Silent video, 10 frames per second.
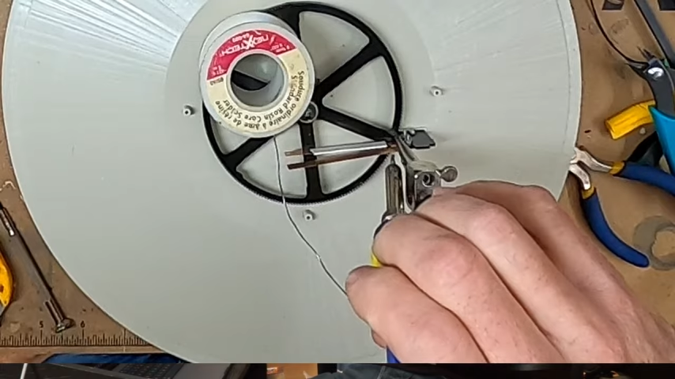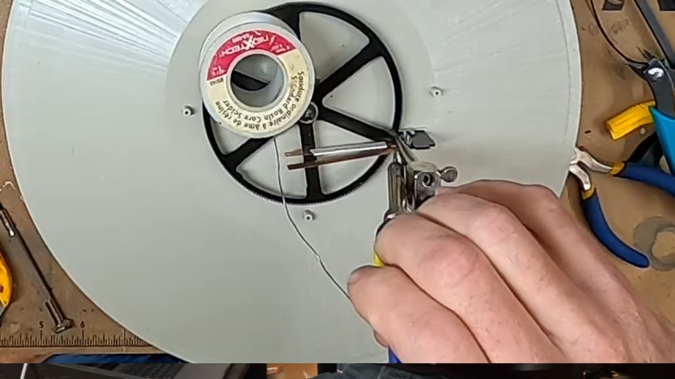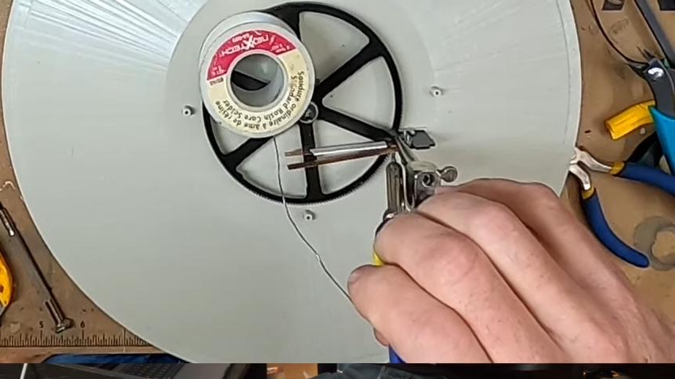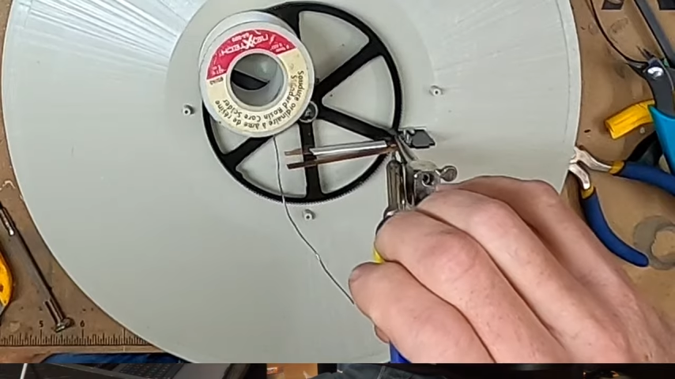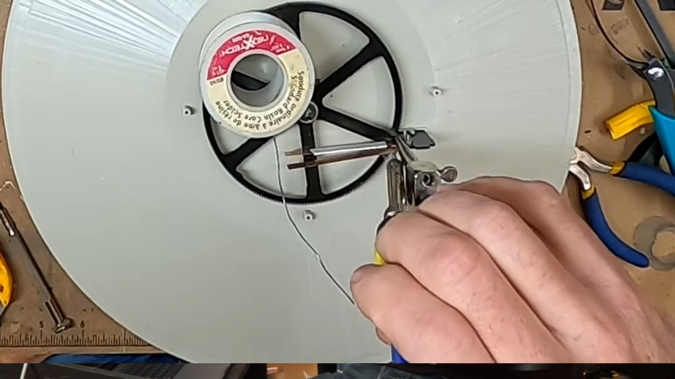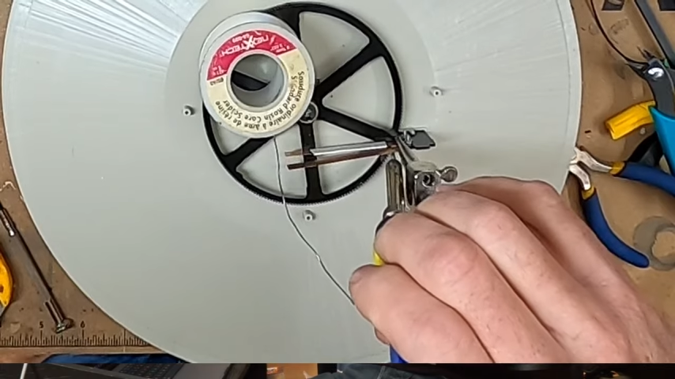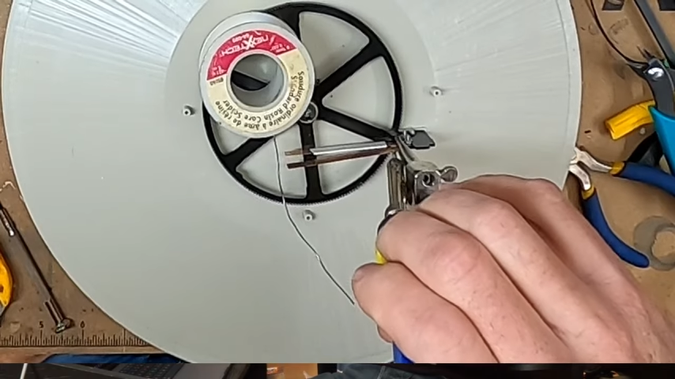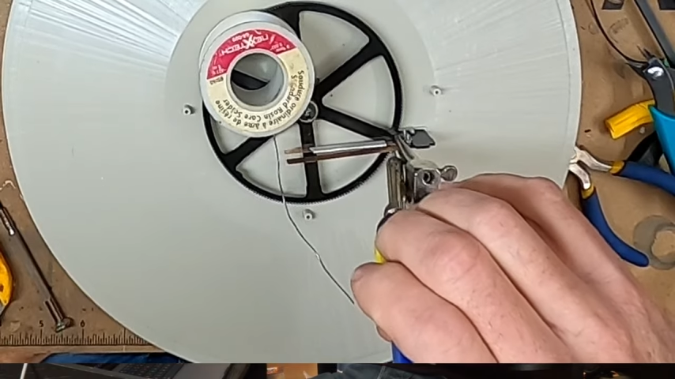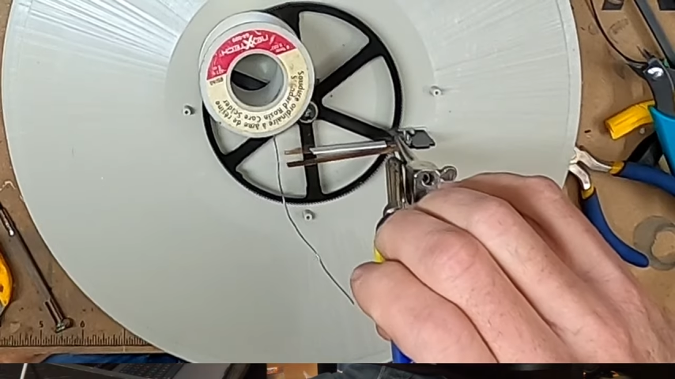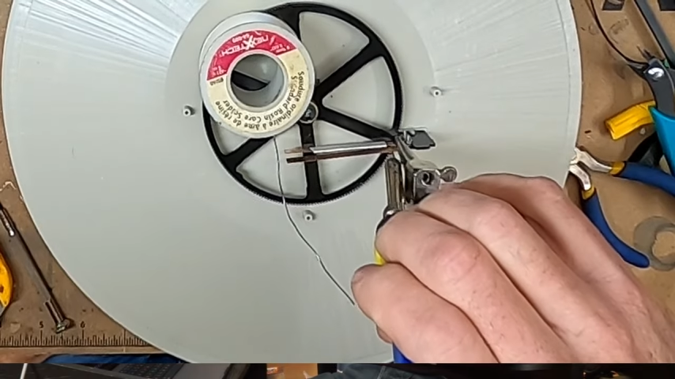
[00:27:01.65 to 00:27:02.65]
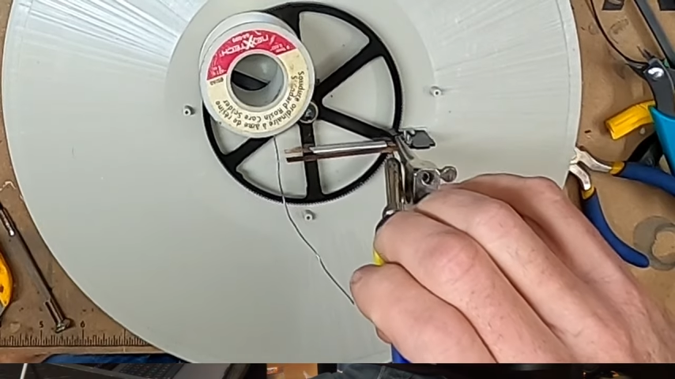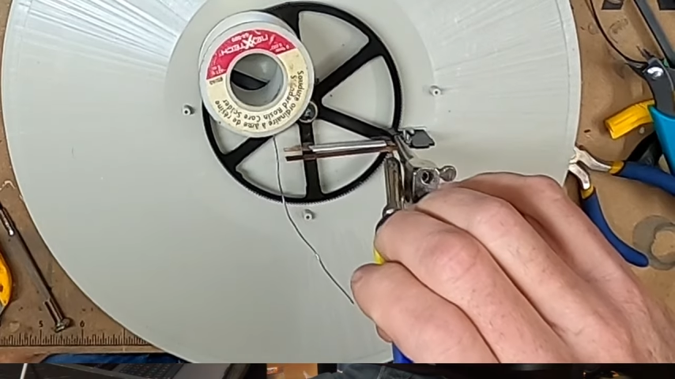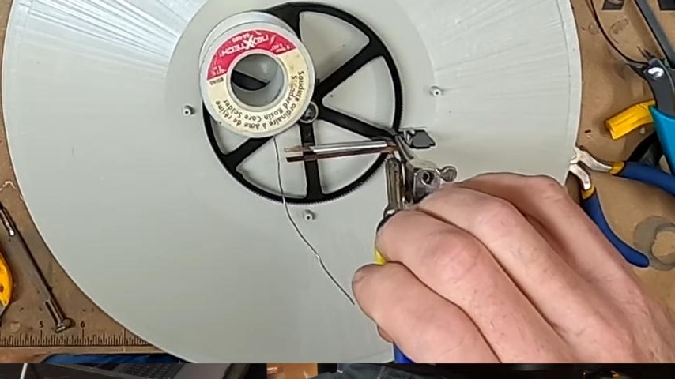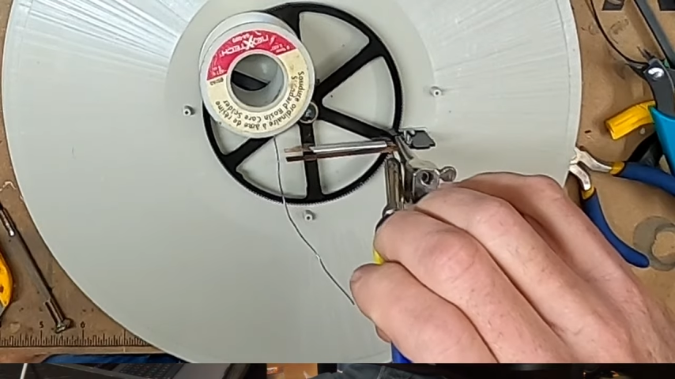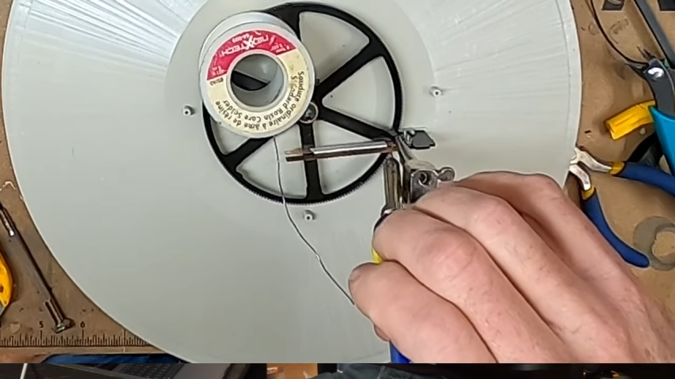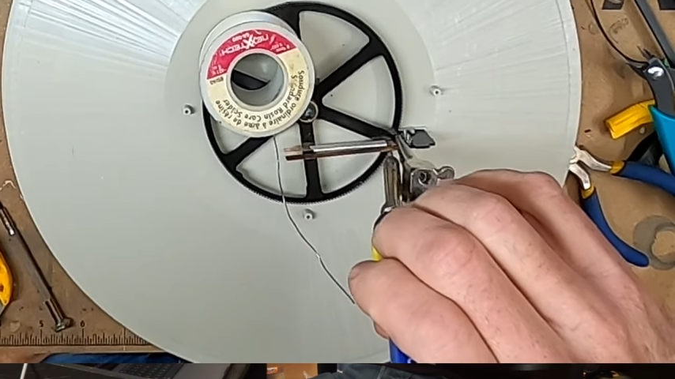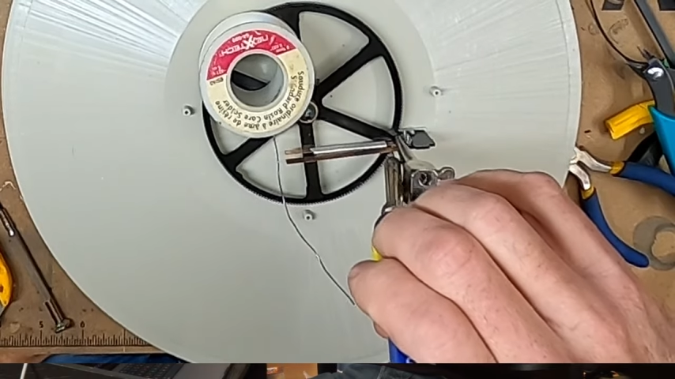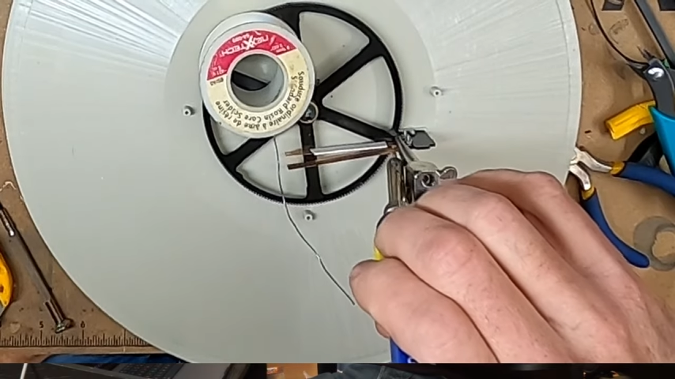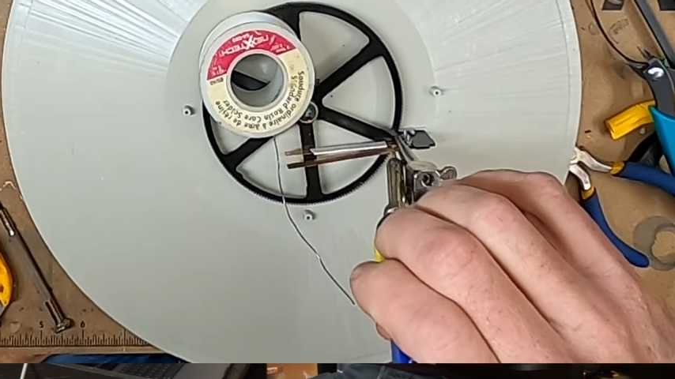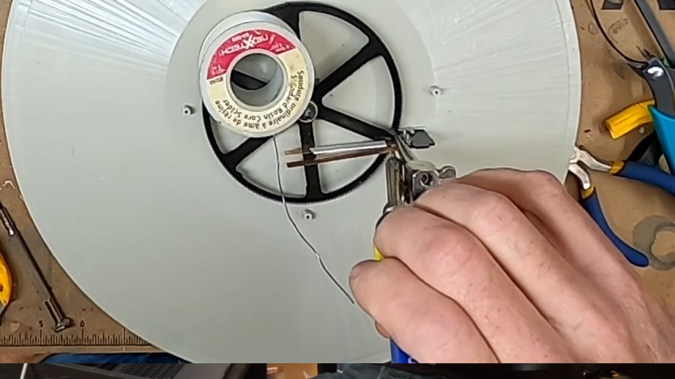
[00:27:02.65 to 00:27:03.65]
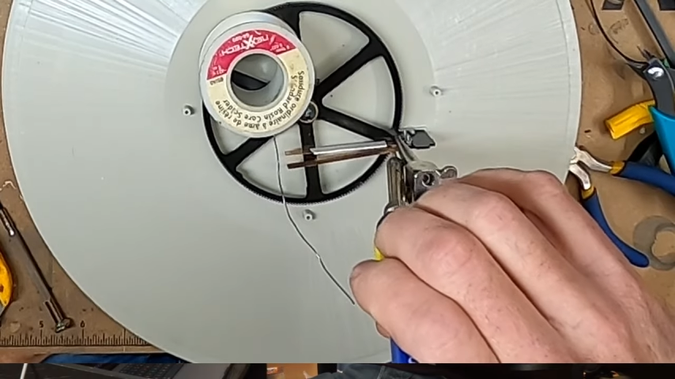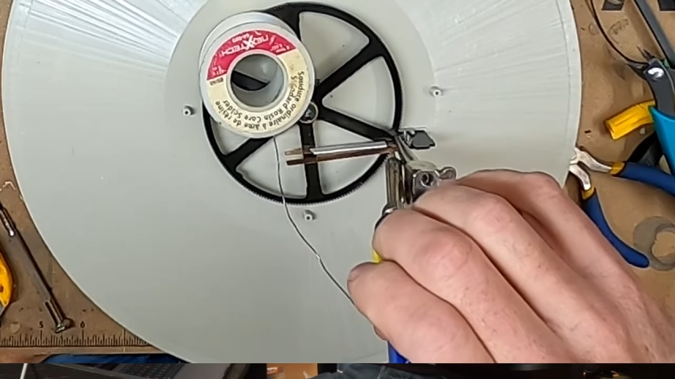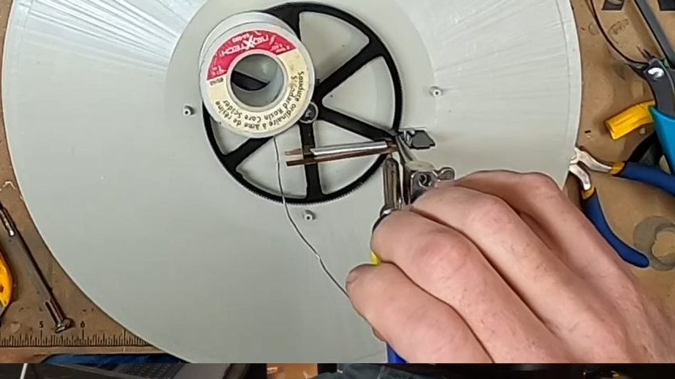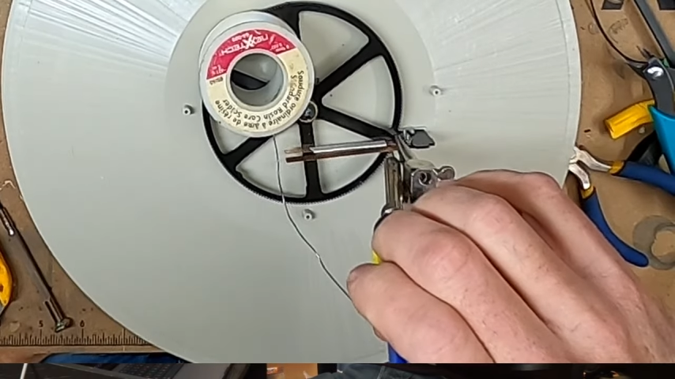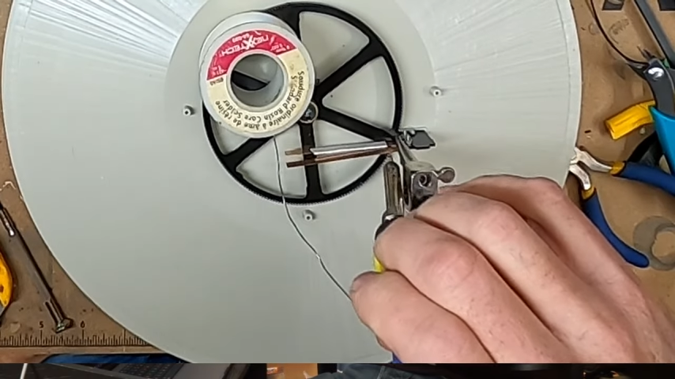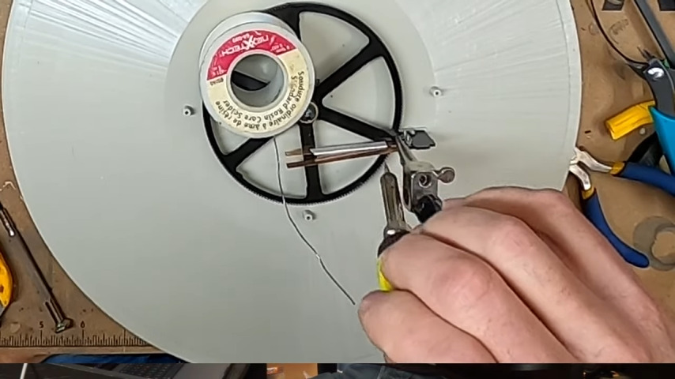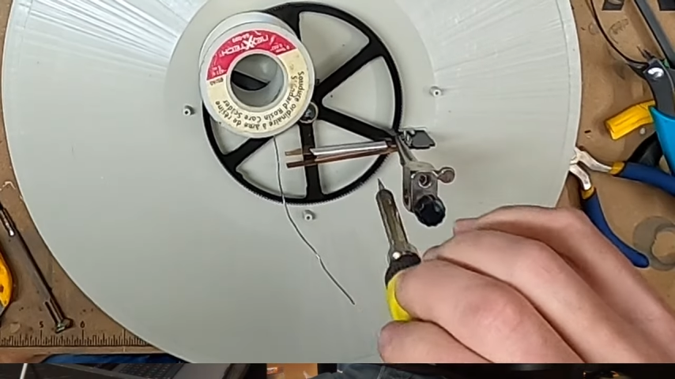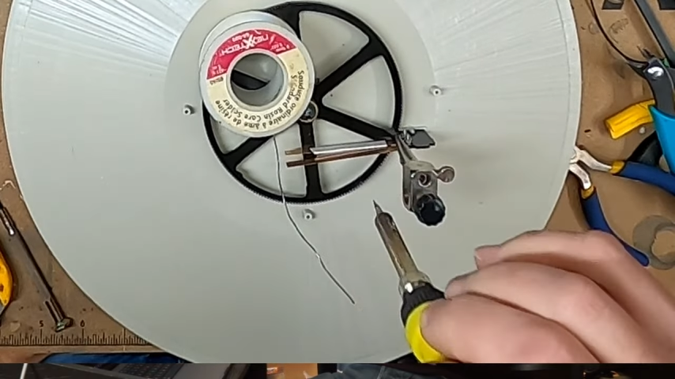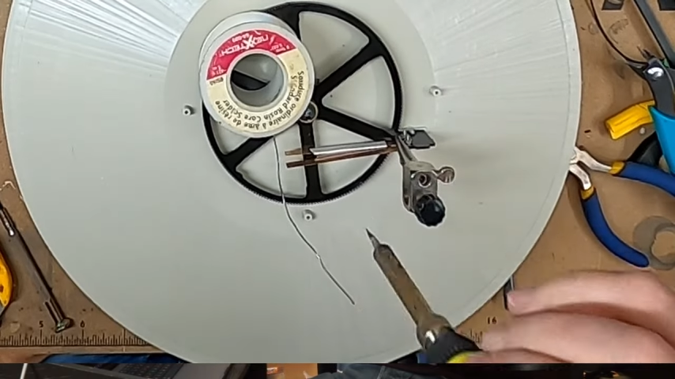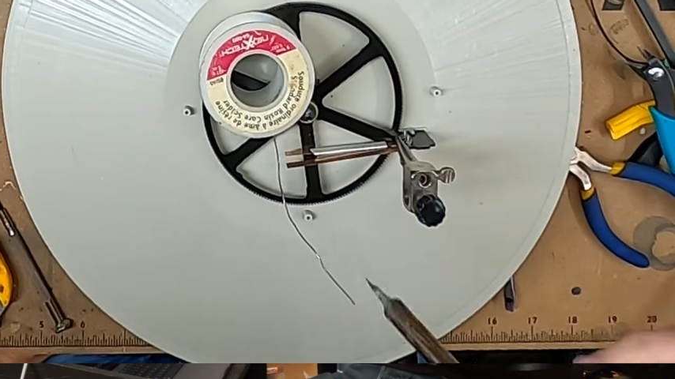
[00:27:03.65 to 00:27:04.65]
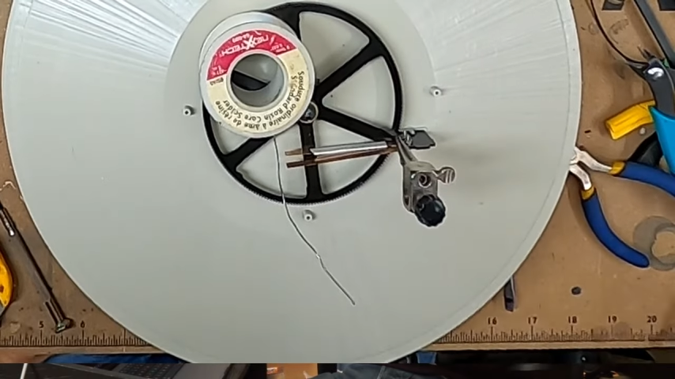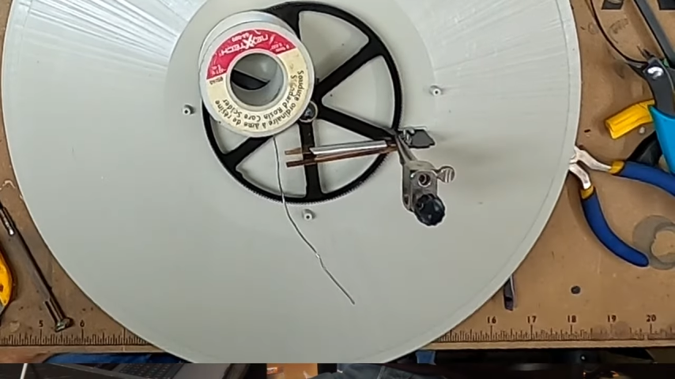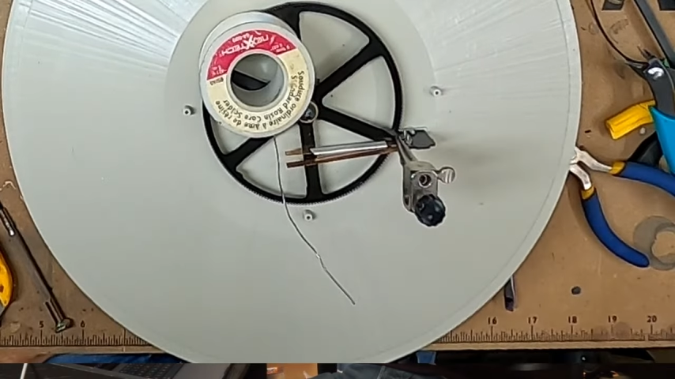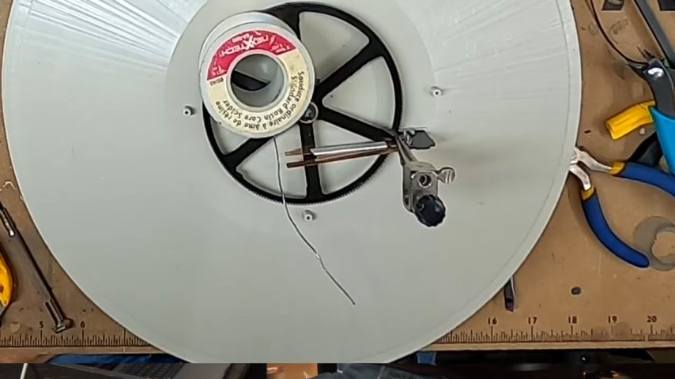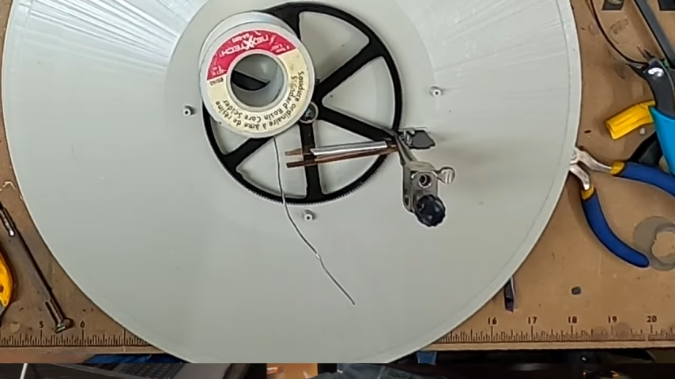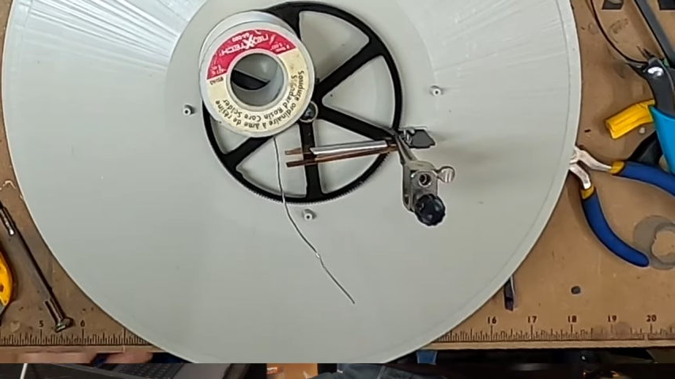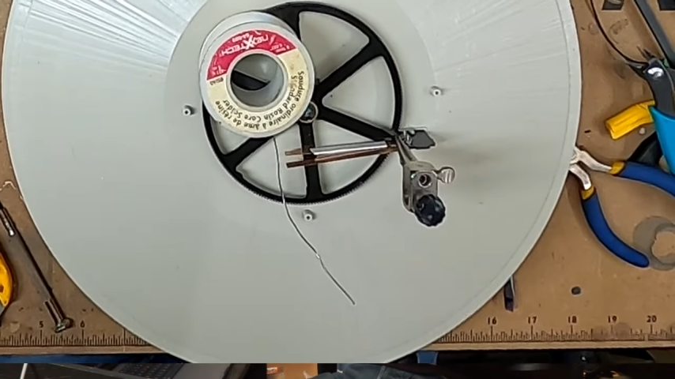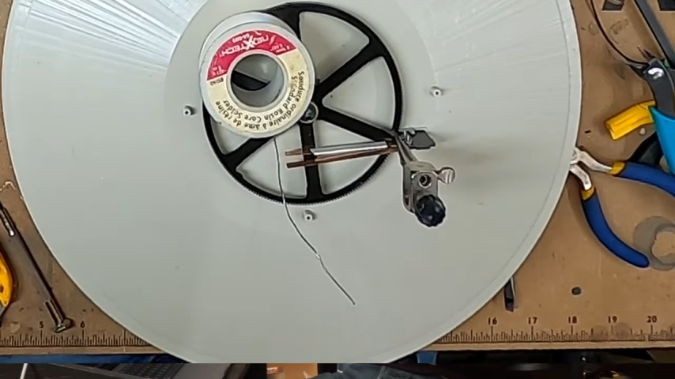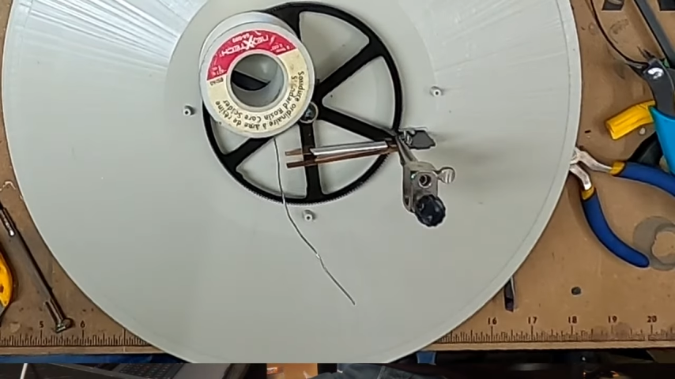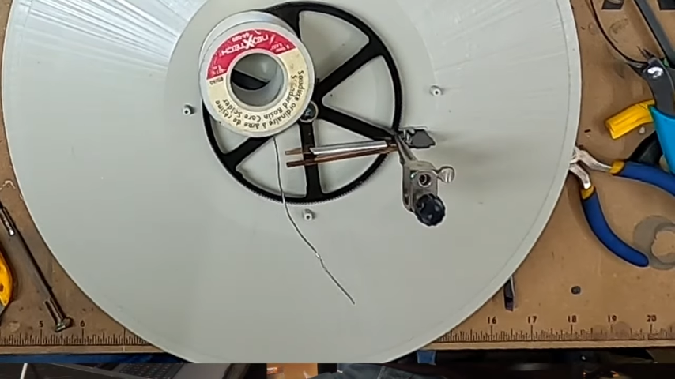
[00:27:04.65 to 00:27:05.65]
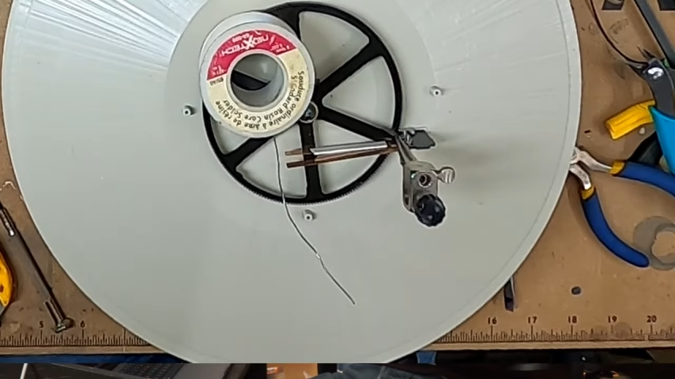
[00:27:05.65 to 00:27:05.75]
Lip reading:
[unreadable: no face in view]